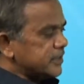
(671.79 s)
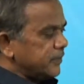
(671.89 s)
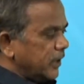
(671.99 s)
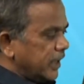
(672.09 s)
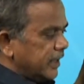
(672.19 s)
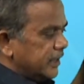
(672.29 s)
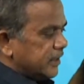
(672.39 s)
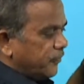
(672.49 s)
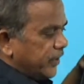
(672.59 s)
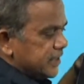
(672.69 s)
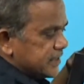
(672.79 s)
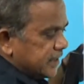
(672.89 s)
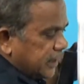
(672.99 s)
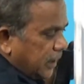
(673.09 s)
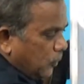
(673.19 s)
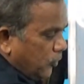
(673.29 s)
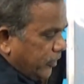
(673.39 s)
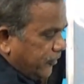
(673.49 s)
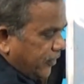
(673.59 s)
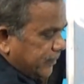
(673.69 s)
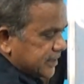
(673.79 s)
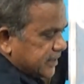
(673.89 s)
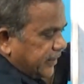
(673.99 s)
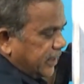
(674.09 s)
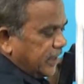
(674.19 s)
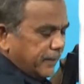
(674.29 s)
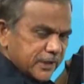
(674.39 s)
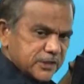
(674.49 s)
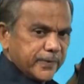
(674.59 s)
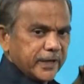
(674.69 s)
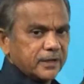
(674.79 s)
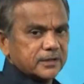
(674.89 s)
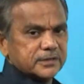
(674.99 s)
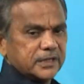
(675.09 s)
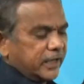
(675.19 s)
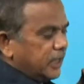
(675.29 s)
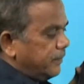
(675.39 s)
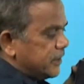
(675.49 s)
So, similarly, the winds that are moving from the southern hemisphere